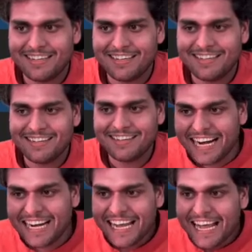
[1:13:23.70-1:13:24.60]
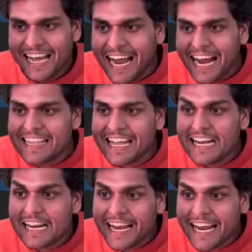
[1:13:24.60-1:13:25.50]
Right? And then
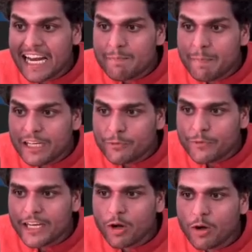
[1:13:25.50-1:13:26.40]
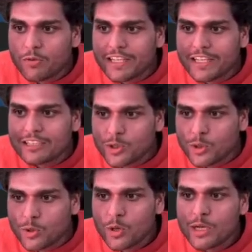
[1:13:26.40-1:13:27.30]
in between of these
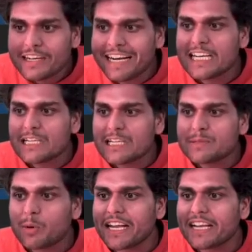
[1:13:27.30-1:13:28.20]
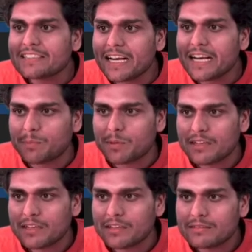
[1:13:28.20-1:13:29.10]
two, it is putting the script.
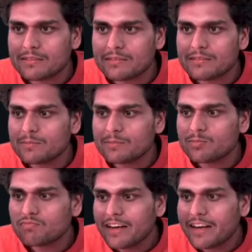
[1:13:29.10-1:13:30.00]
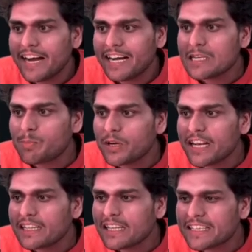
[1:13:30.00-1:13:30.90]
It is putting
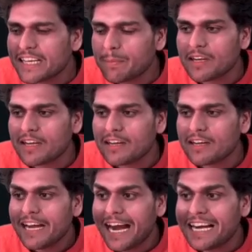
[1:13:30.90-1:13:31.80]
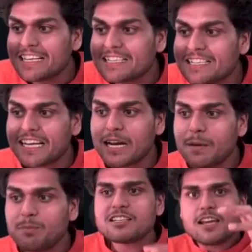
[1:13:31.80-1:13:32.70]
the script. And the script is
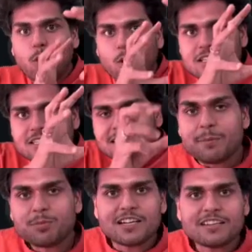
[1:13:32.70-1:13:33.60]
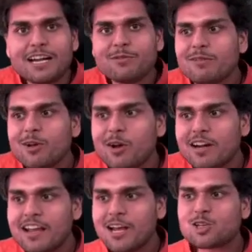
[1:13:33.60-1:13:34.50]
the whole script that we have learned.
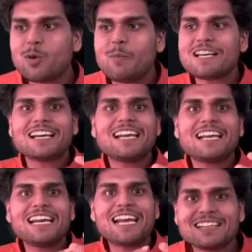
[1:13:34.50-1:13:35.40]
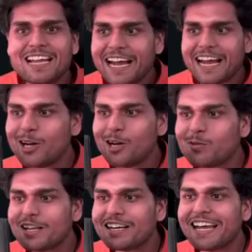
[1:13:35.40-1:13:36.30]
So basically at the end of the
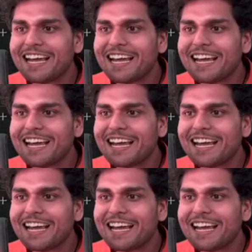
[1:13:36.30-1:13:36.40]
day,